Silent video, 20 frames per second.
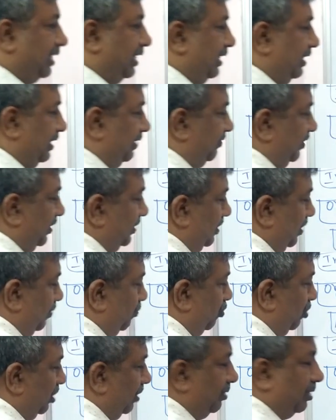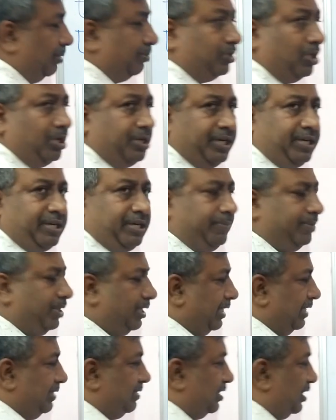And if it is ammonium is absorbed, it remains
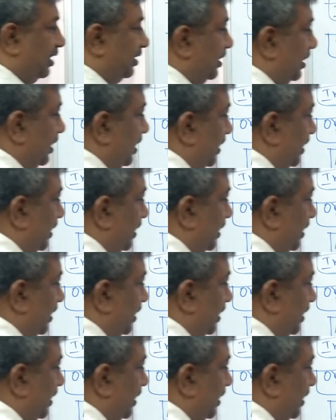as such.